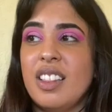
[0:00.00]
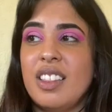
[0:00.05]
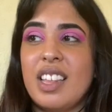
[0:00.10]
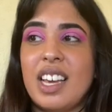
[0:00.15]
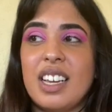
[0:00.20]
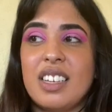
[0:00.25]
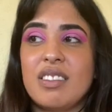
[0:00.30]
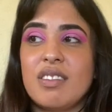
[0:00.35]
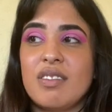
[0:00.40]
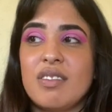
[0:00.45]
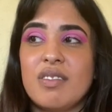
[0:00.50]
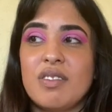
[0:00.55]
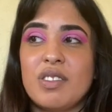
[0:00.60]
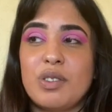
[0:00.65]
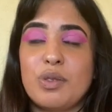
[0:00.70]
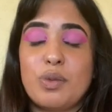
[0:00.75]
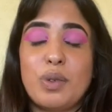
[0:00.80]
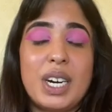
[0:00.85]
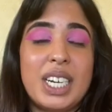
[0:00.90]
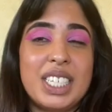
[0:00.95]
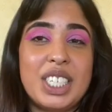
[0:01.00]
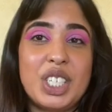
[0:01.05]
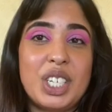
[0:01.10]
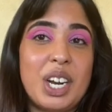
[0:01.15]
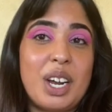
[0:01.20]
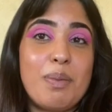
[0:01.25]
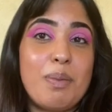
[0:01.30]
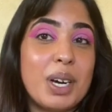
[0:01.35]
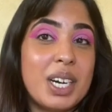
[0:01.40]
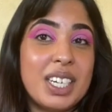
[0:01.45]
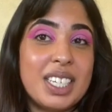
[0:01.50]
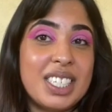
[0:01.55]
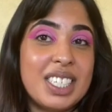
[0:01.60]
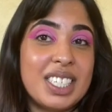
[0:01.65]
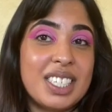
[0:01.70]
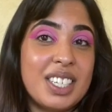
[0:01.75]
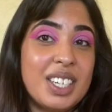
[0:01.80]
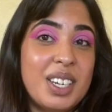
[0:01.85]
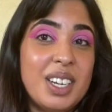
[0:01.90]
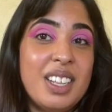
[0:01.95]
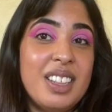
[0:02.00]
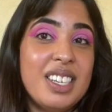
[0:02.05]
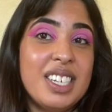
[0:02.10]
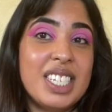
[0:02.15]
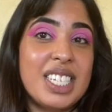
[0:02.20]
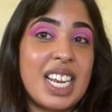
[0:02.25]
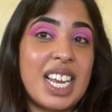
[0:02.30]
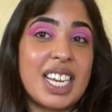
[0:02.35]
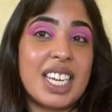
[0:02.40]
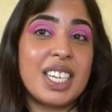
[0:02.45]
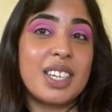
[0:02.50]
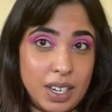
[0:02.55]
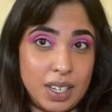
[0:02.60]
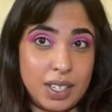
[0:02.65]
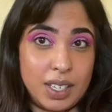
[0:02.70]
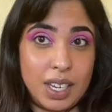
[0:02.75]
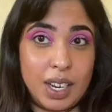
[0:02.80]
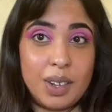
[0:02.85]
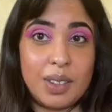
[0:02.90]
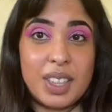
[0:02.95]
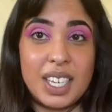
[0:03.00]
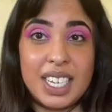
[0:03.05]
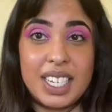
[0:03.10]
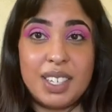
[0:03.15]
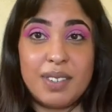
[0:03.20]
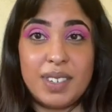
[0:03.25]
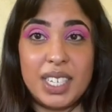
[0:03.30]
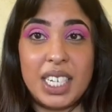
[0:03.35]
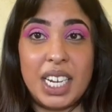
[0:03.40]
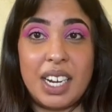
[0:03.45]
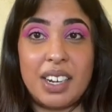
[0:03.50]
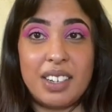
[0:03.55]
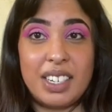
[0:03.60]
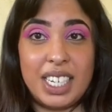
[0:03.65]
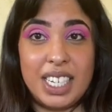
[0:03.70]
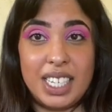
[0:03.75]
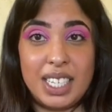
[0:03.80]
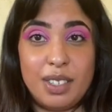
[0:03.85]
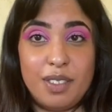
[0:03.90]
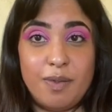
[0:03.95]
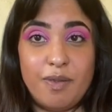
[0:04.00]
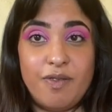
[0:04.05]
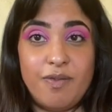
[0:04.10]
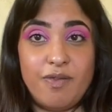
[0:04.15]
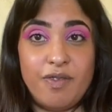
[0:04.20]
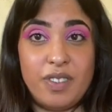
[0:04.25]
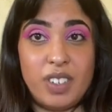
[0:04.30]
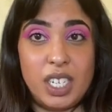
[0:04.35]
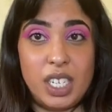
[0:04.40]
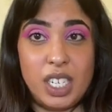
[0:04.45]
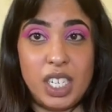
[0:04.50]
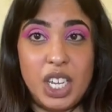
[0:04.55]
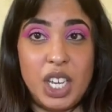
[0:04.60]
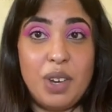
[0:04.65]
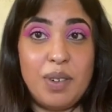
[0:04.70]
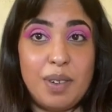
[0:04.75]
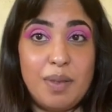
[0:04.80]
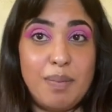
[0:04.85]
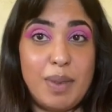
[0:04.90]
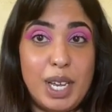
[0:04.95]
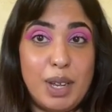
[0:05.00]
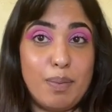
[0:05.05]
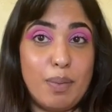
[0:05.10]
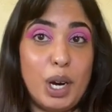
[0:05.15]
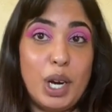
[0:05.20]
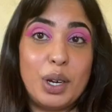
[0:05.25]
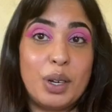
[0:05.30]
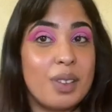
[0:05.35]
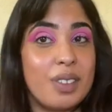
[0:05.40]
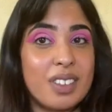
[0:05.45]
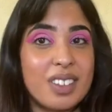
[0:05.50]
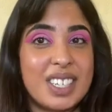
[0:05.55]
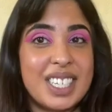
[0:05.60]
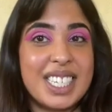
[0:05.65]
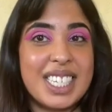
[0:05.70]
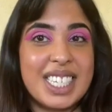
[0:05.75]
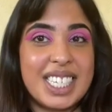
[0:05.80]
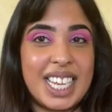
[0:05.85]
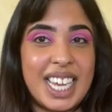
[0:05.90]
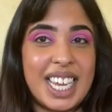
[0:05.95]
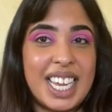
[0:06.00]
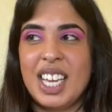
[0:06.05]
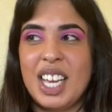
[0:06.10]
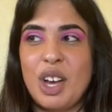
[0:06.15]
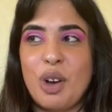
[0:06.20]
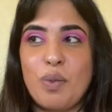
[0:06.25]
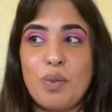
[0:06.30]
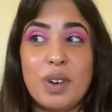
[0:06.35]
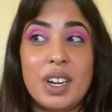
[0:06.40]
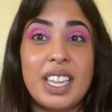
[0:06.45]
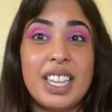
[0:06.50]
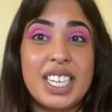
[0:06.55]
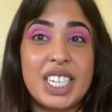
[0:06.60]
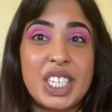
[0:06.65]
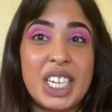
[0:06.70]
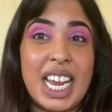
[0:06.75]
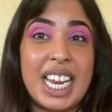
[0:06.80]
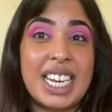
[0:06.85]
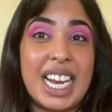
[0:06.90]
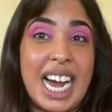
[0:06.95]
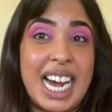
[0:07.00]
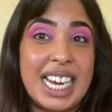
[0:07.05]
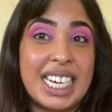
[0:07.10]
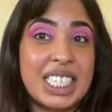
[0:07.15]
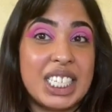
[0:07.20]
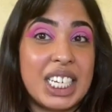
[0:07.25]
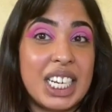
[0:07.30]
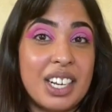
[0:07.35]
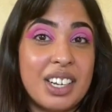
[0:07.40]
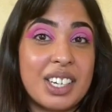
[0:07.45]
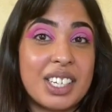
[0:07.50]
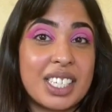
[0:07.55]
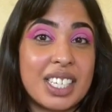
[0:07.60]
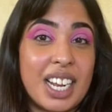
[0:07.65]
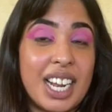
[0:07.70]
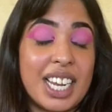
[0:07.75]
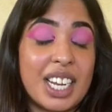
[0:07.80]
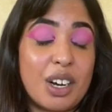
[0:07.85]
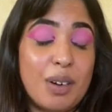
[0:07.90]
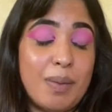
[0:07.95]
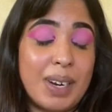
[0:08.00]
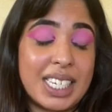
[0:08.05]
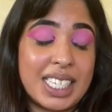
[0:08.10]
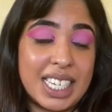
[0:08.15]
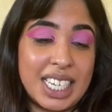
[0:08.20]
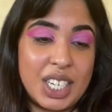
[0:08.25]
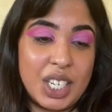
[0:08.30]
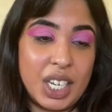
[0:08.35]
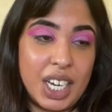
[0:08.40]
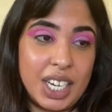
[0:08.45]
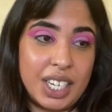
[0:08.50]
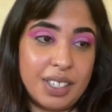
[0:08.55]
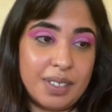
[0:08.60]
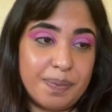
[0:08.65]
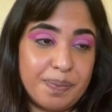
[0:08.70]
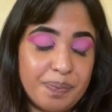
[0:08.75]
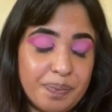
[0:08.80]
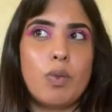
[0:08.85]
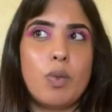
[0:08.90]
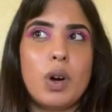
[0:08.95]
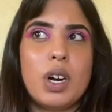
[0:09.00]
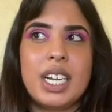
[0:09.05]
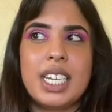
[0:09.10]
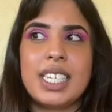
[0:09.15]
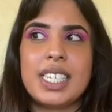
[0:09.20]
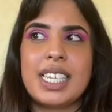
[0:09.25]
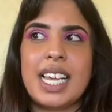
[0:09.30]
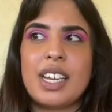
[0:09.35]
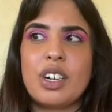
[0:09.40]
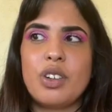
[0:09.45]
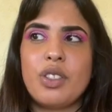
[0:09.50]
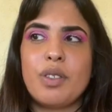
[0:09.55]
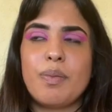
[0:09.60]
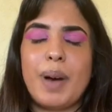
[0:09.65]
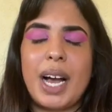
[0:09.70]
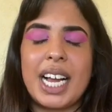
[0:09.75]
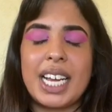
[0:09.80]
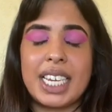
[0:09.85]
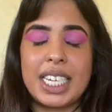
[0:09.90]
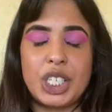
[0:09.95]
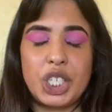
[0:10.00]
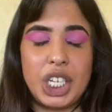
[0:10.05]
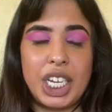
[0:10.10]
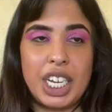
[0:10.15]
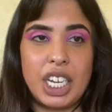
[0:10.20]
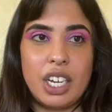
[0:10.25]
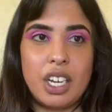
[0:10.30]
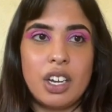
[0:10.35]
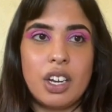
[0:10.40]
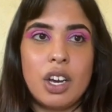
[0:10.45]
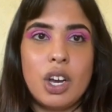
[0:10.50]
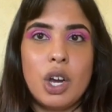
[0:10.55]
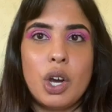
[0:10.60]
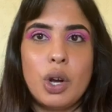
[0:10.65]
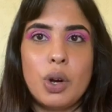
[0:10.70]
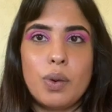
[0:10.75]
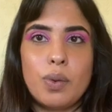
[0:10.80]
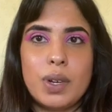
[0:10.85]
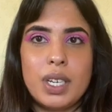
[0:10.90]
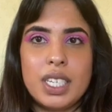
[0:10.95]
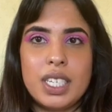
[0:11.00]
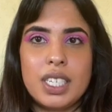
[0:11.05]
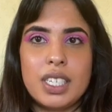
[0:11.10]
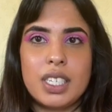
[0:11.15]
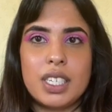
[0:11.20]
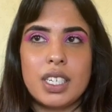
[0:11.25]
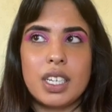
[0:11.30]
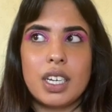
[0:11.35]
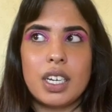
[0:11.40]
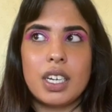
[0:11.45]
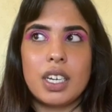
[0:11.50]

then why should I purchase another shade? So this video is for you and me both to see what the shade actually looks like on my skin tone. What it said on the packaging was